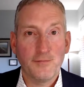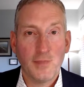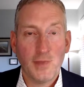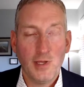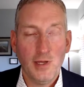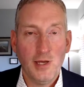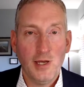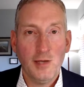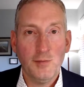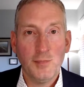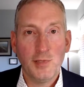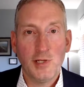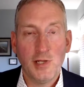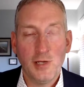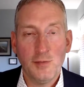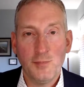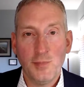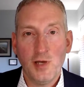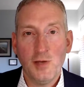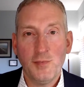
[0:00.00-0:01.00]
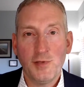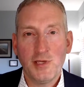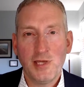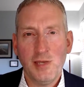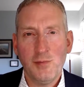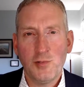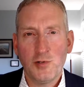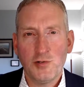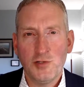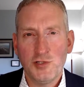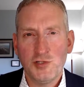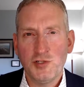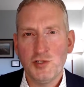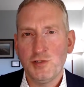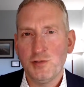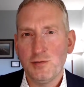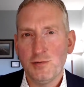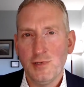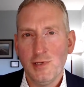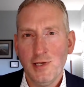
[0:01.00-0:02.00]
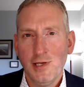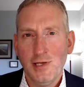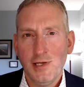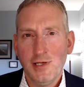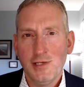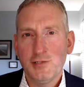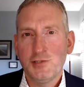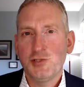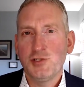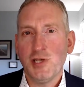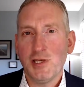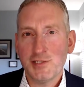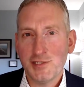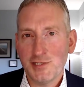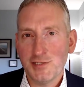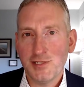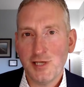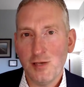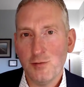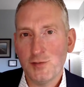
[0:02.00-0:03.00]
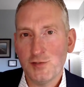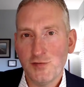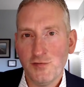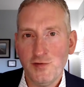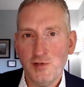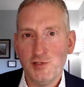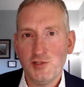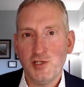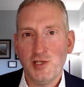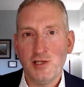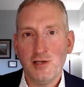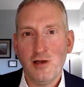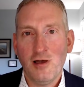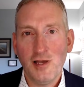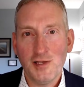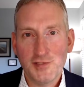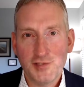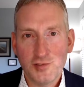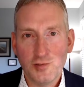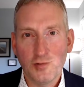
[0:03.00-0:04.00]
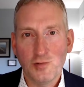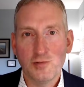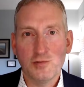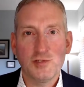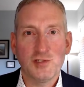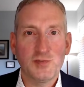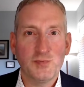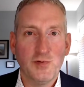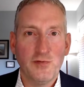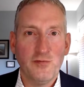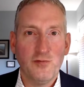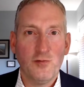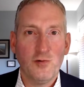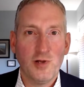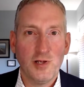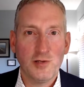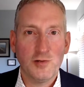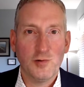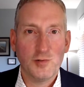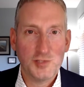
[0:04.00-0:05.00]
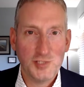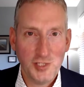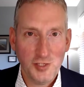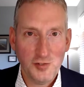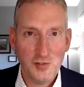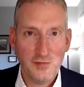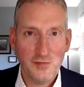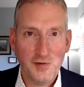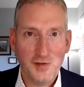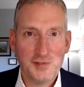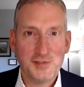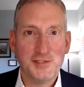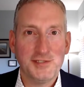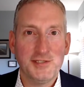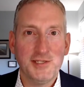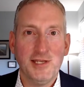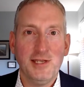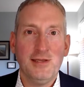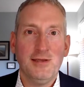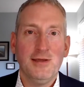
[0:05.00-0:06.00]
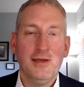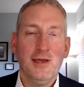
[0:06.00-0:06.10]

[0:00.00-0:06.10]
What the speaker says: But I became a Christian just as I was finishing high school, just before I got to university,